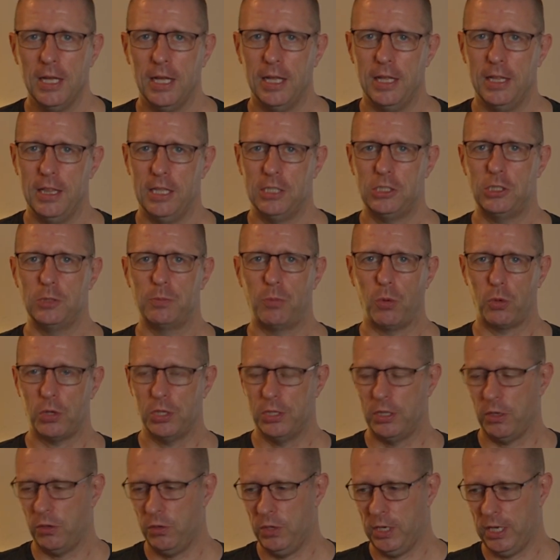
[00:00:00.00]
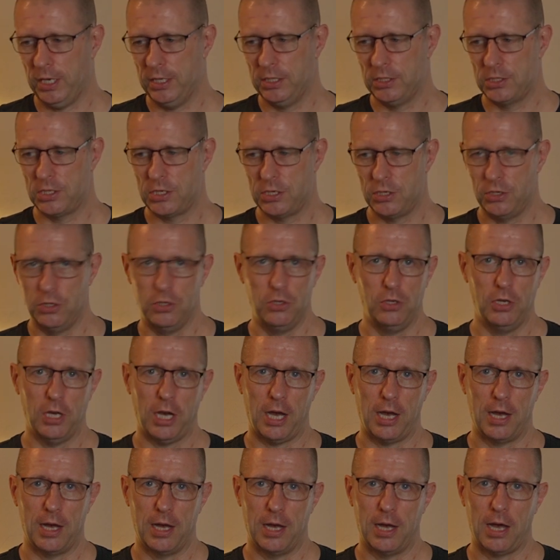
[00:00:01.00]
This is broken down into
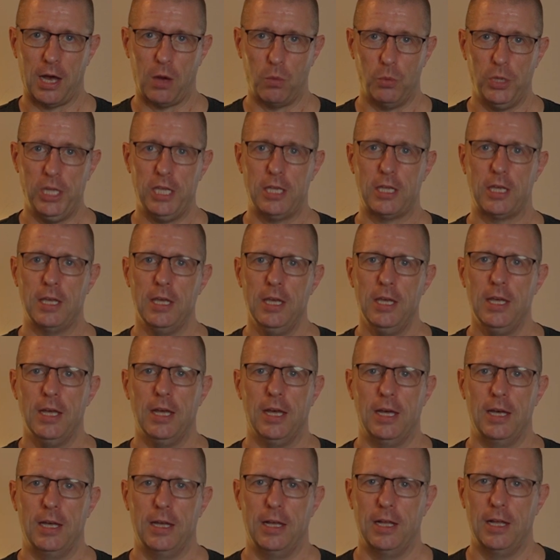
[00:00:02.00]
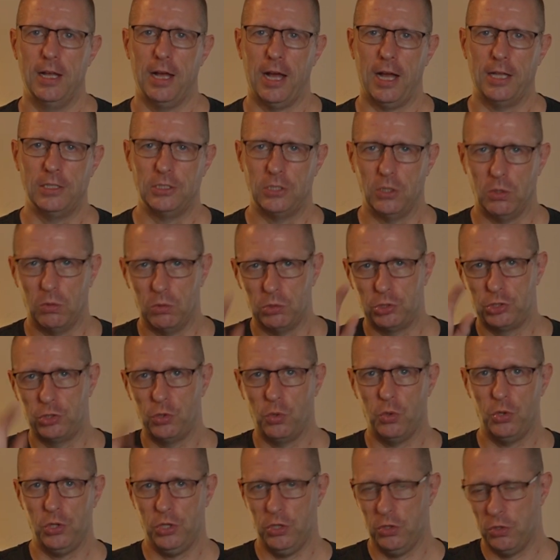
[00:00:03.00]
a week, and it will
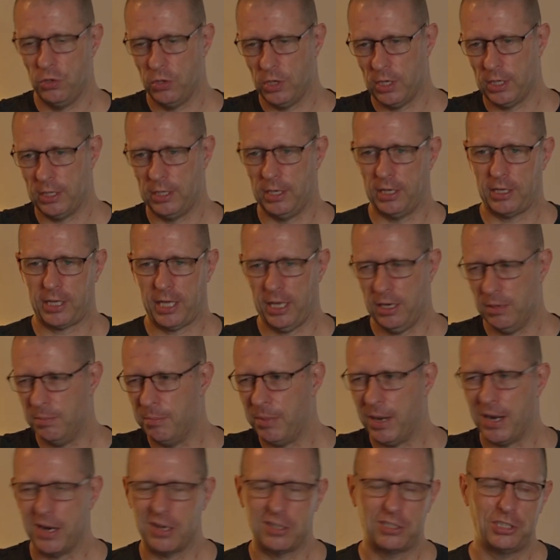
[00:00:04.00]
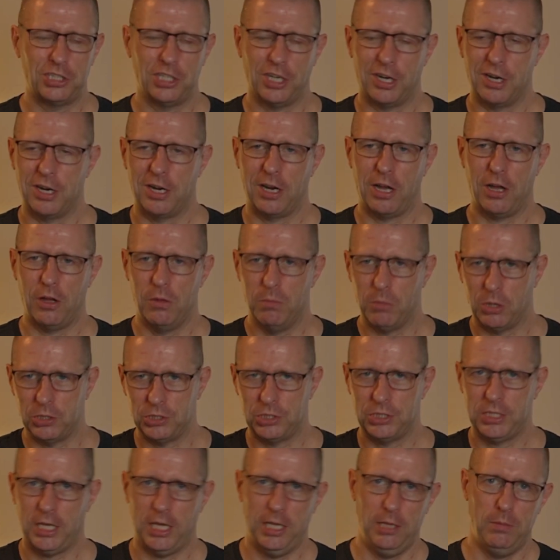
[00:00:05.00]
show you in a kind of bar chart how
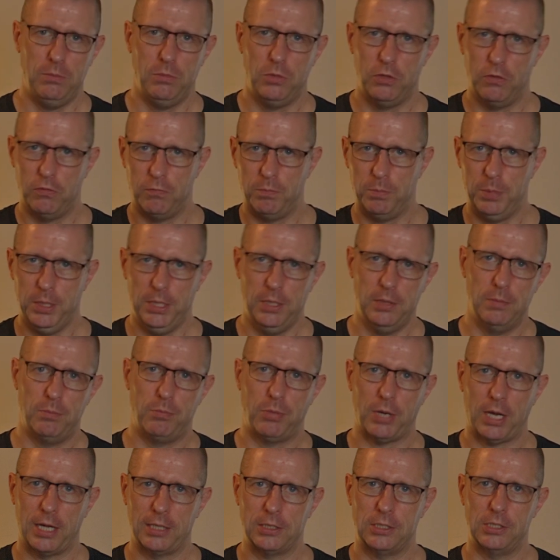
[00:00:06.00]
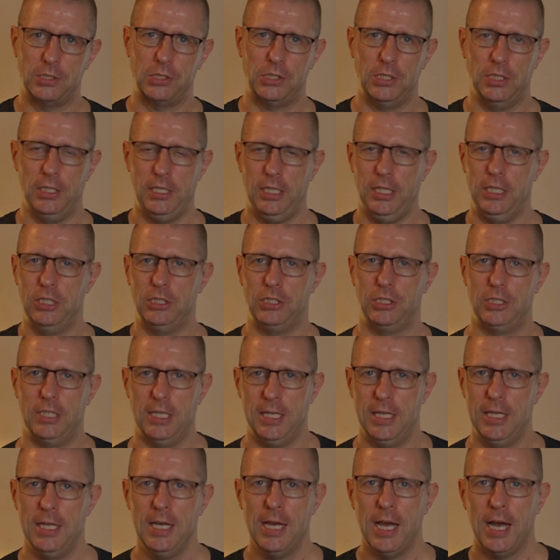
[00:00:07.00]
much time you've been practicing each
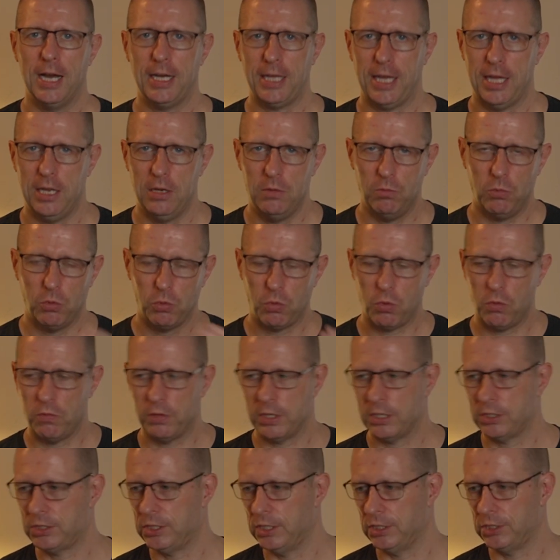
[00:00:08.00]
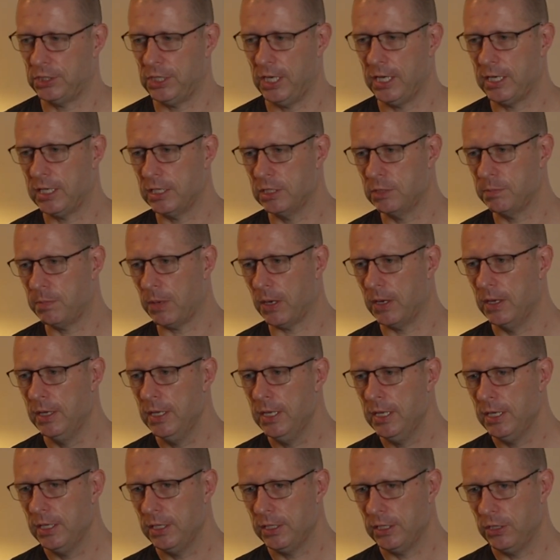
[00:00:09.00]
day. Again, we'll go over this in a second, but
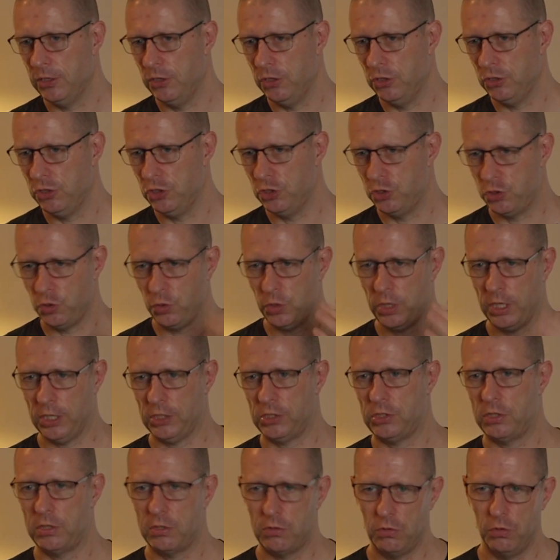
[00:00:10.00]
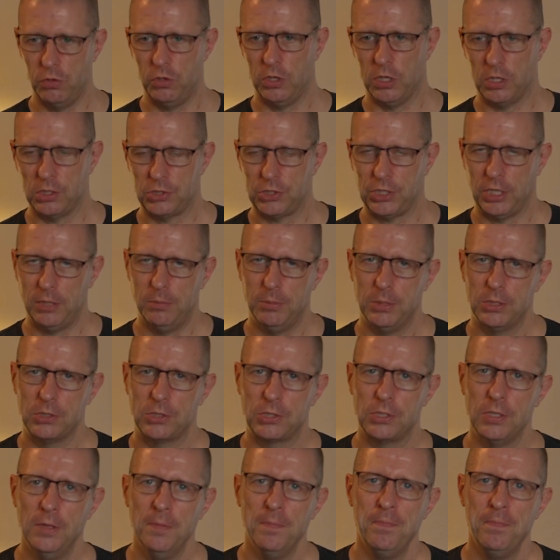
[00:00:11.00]
you do this through your assignments.